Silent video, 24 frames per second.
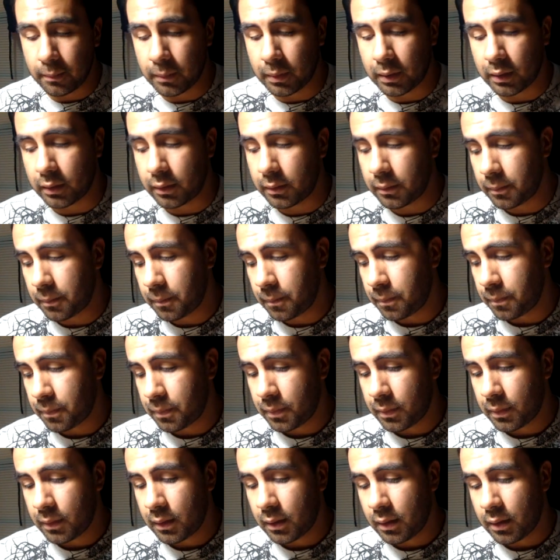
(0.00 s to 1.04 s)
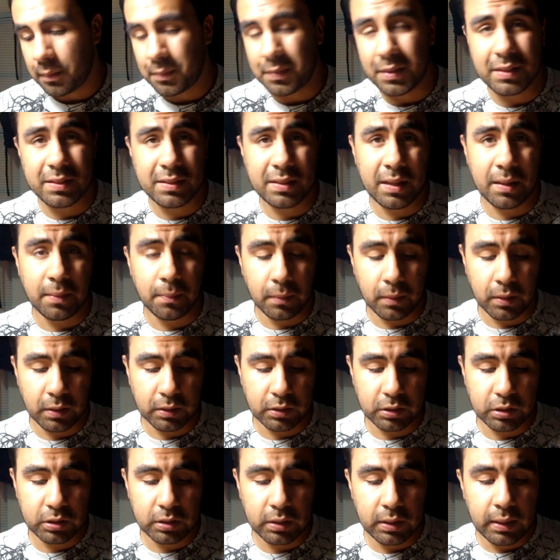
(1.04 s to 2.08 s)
but it's not much.